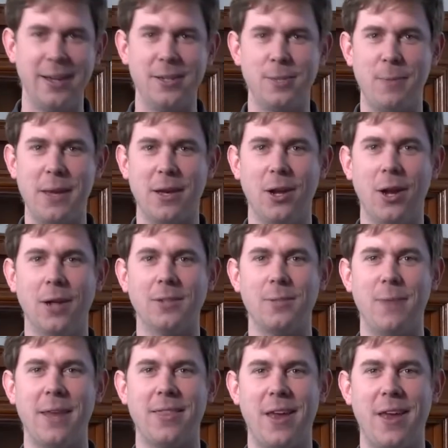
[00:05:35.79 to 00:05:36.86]
speak a lot to
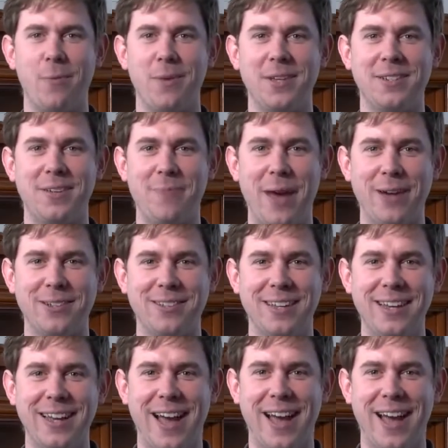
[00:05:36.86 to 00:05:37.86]
my therapist about.